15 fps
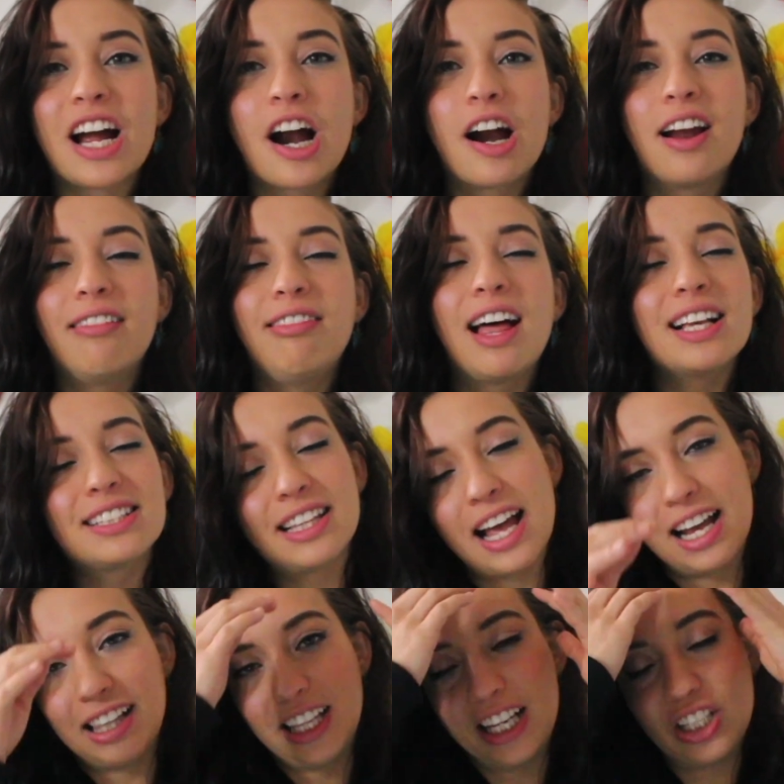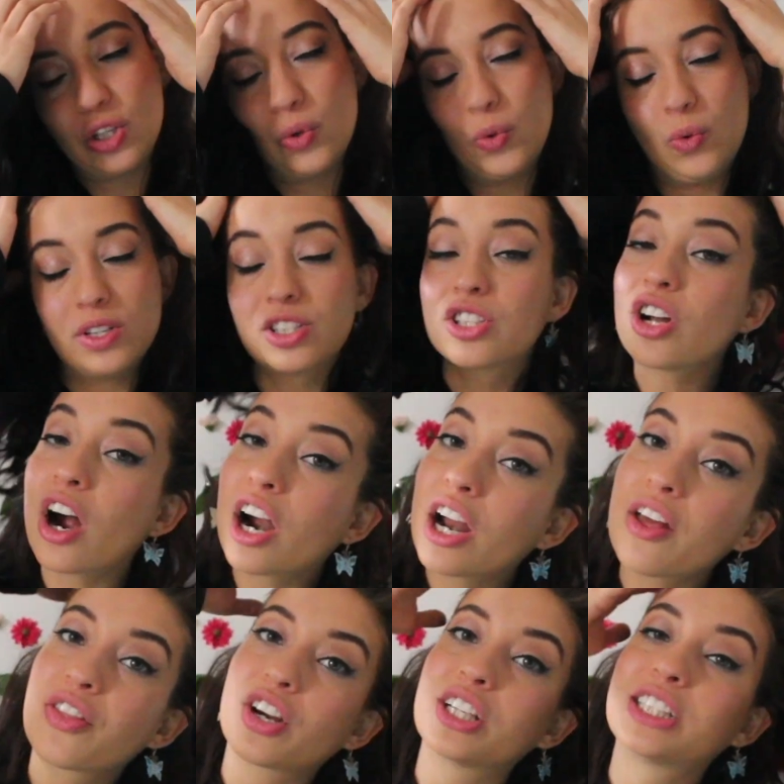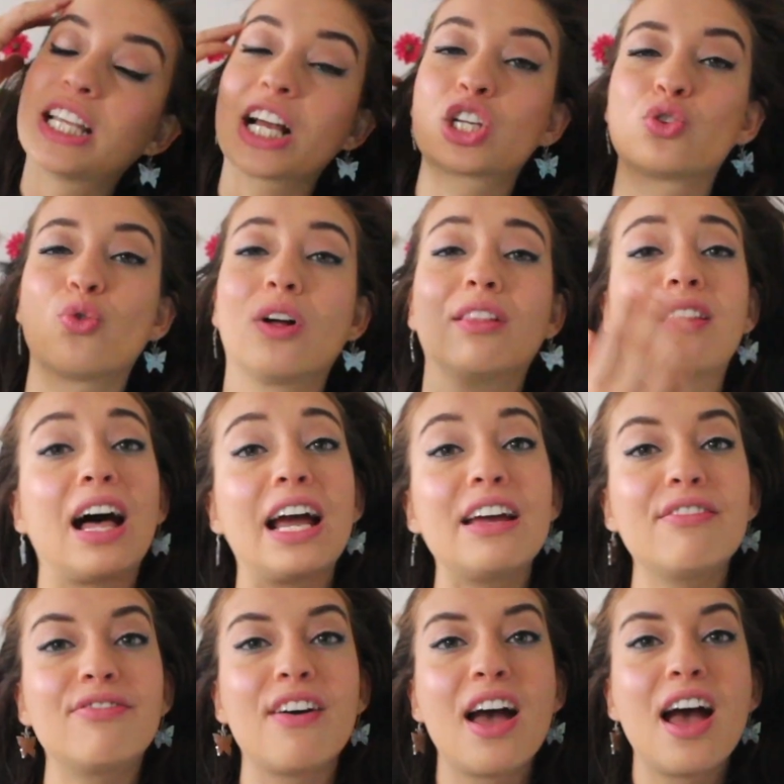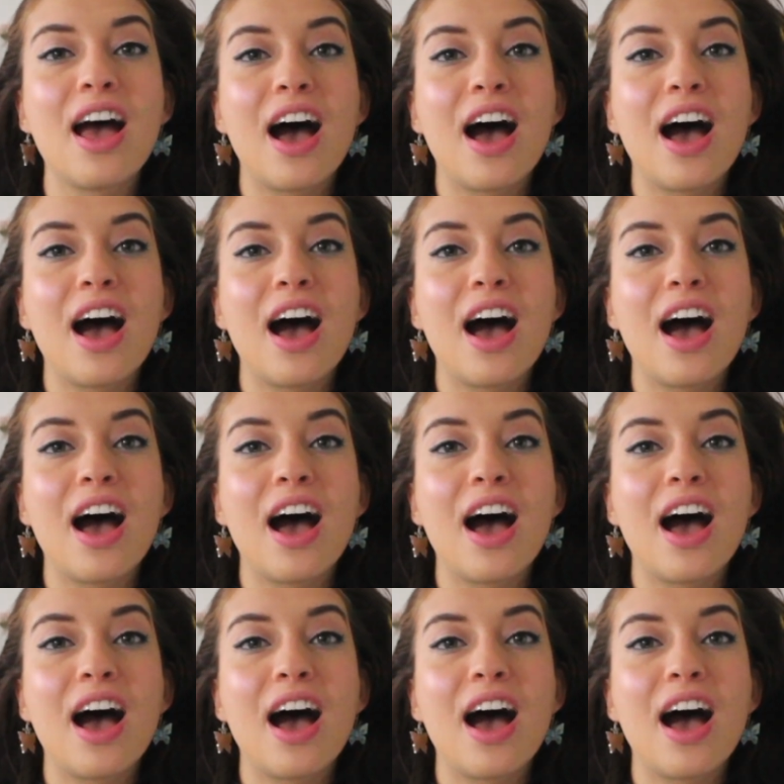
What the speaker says: are less likely to start their sexual life